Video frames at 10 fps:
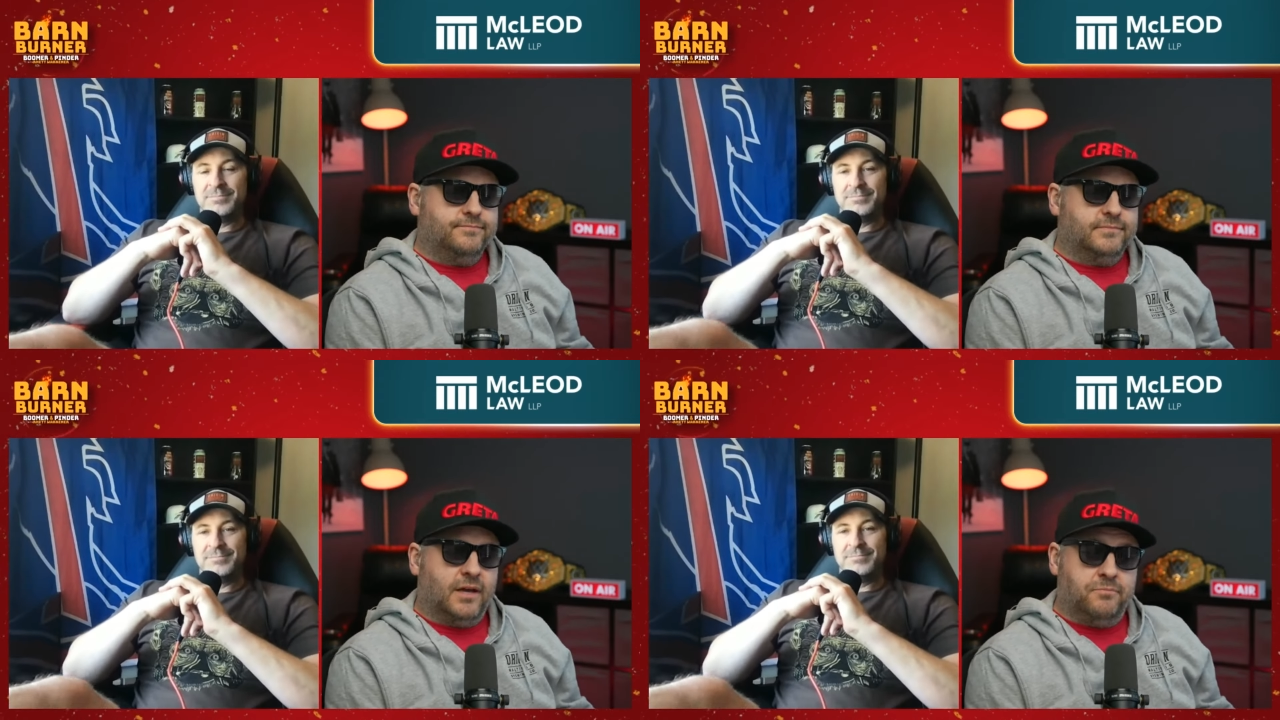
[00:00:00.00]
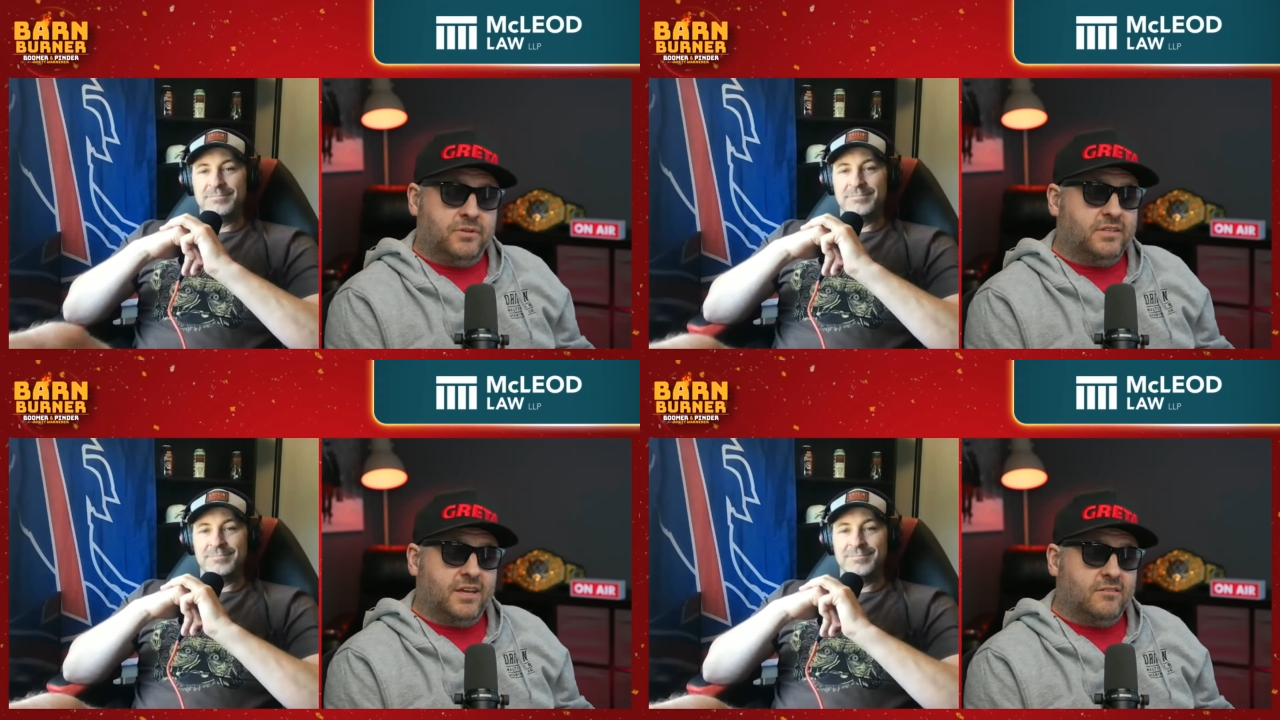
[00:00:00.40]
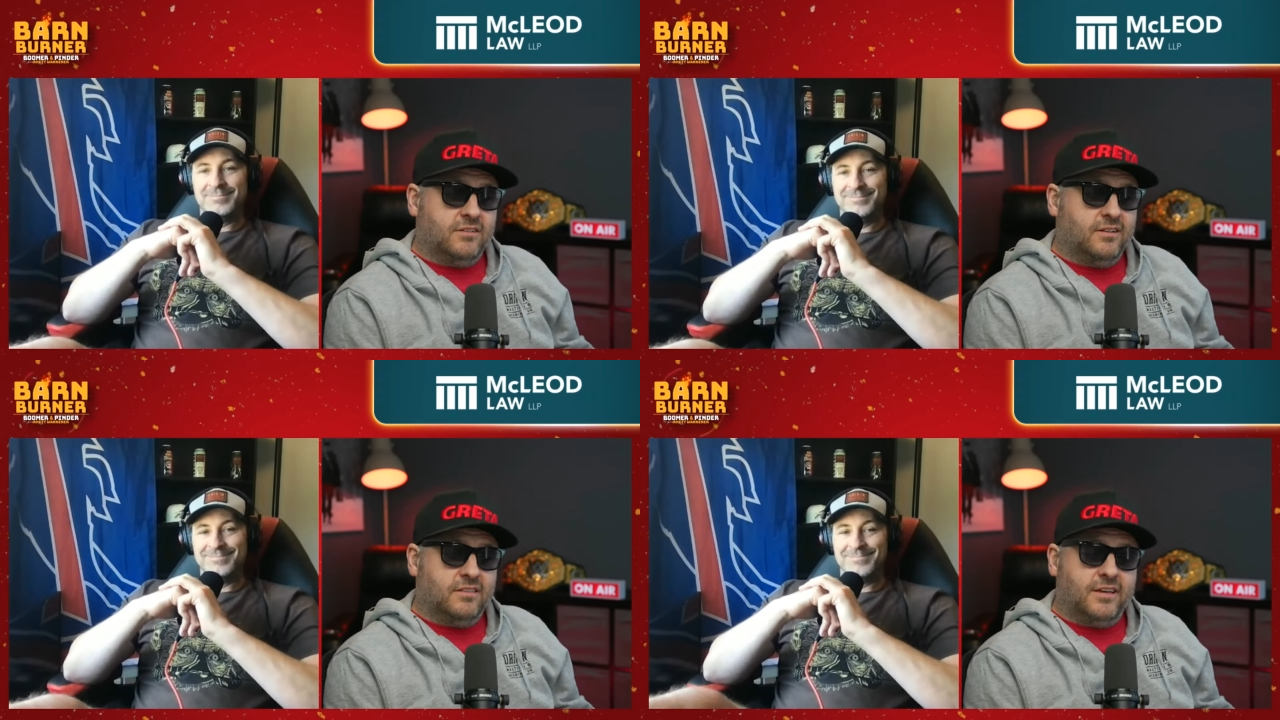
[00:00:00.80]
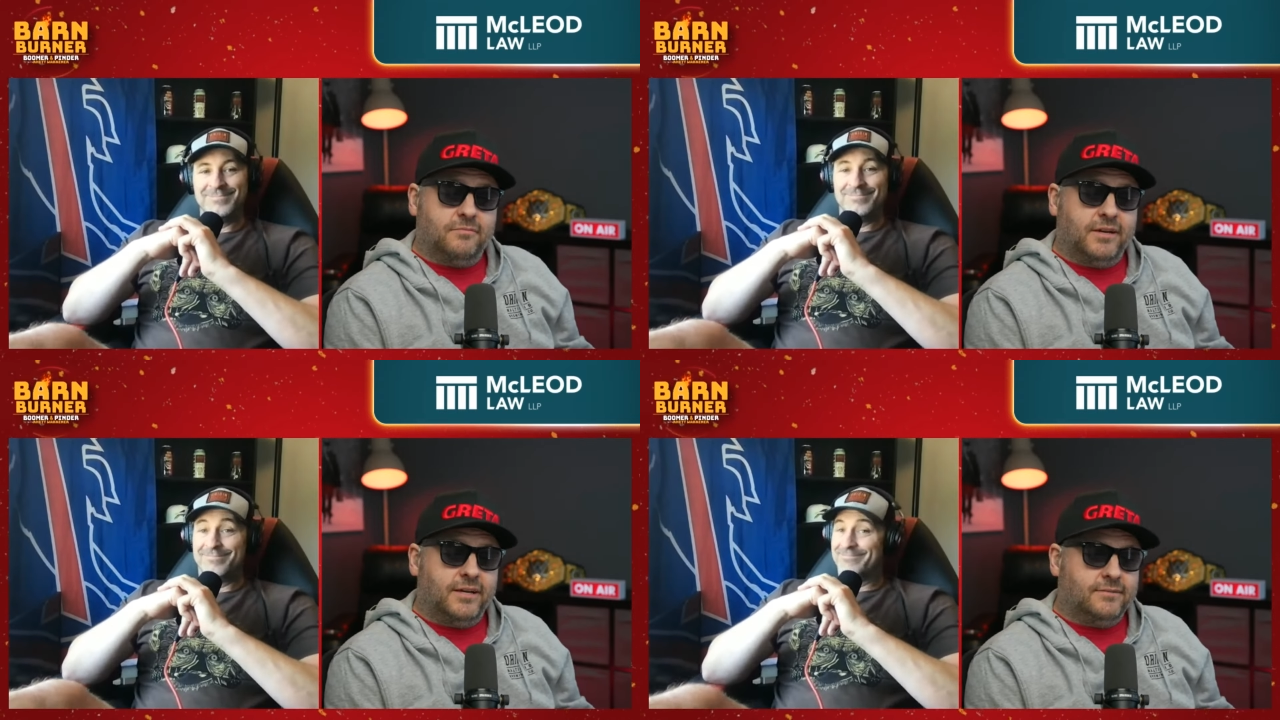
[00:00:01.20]
Speaker 1: I put together a little thing,
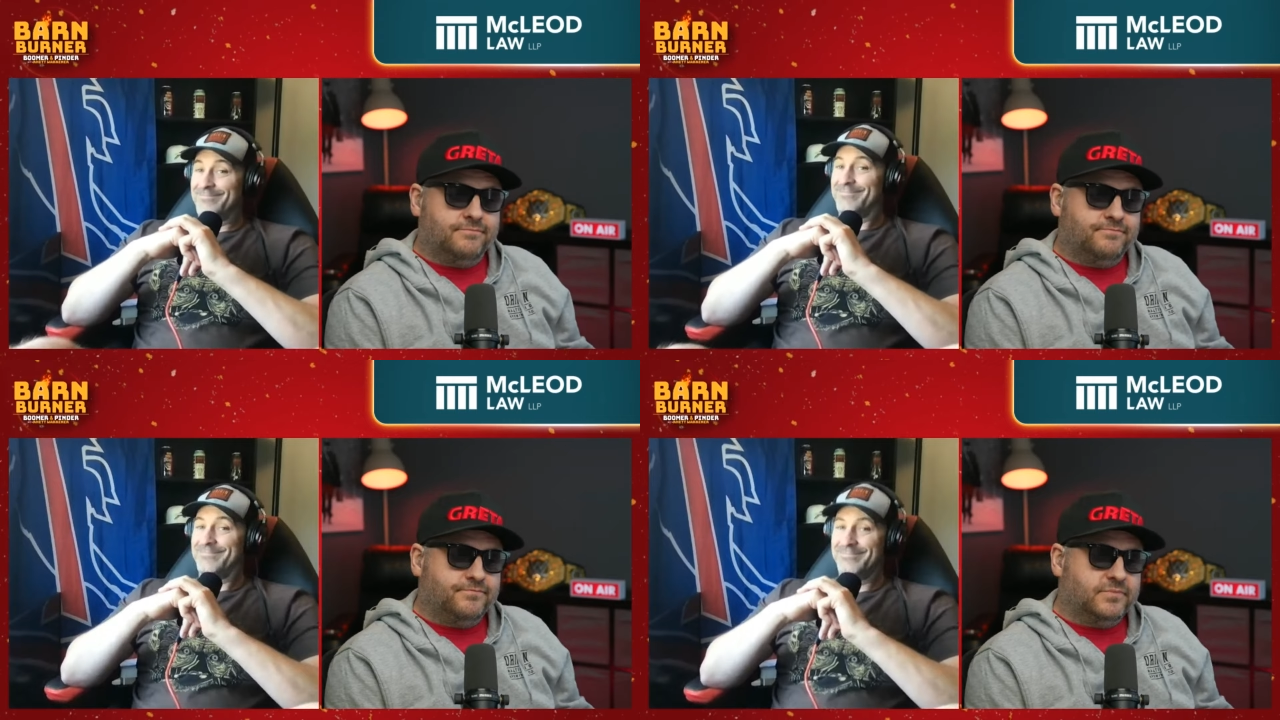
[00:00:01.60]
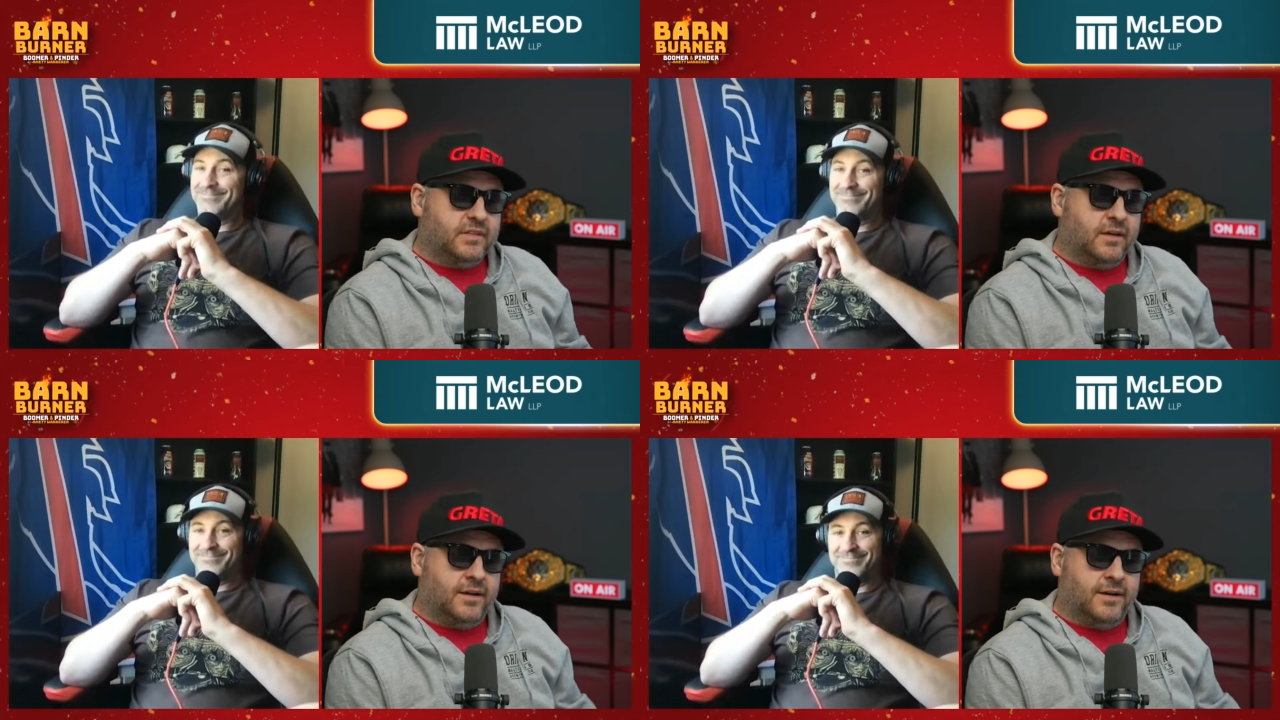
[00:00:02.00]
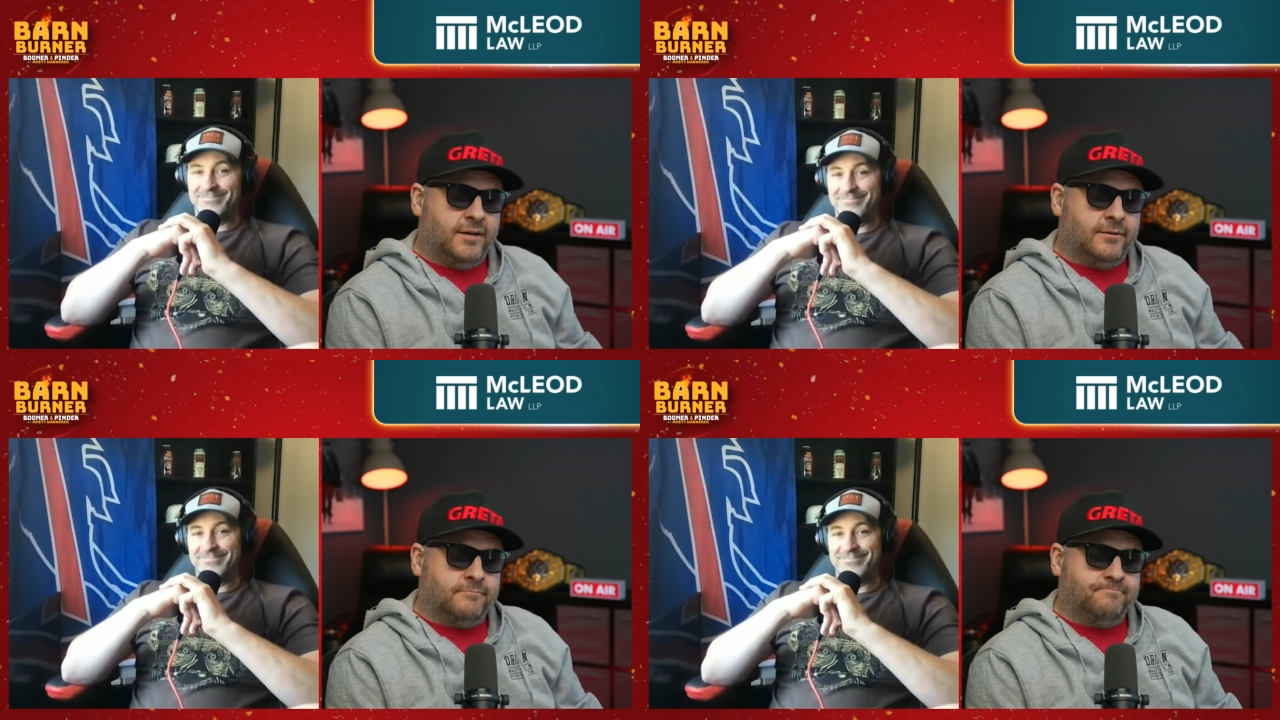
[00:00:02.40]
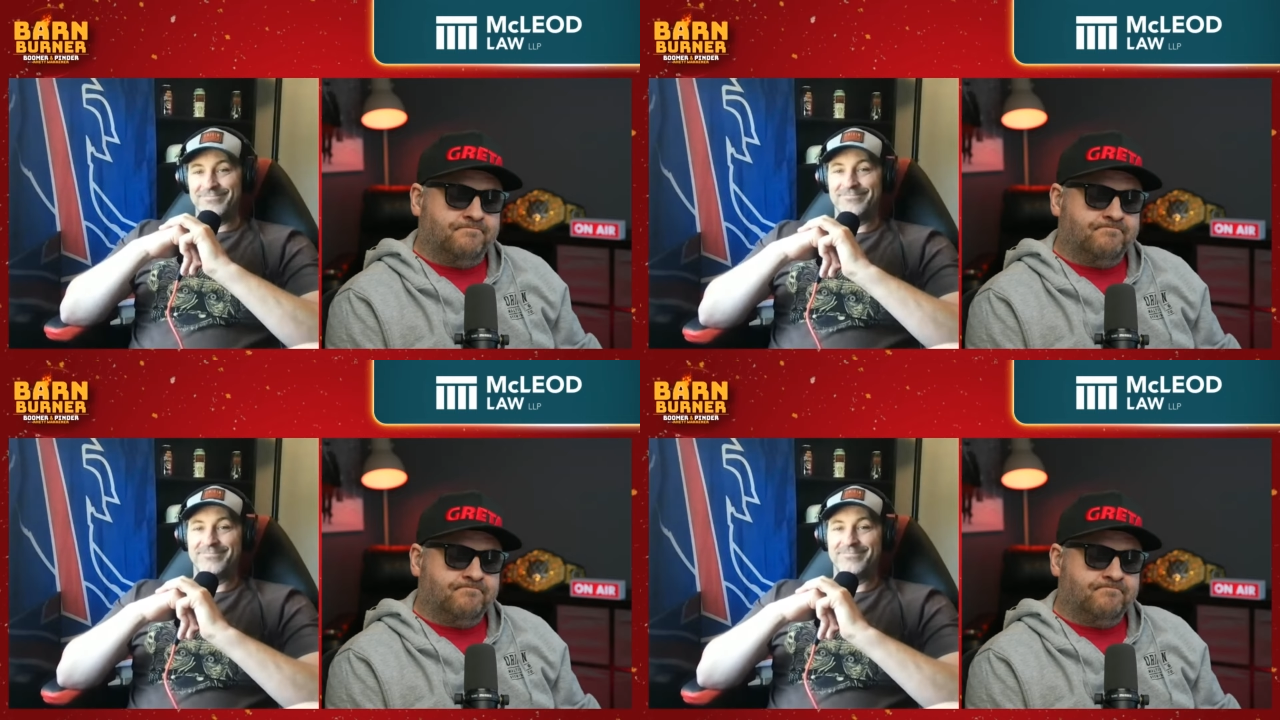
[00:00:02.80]
man. Bennett,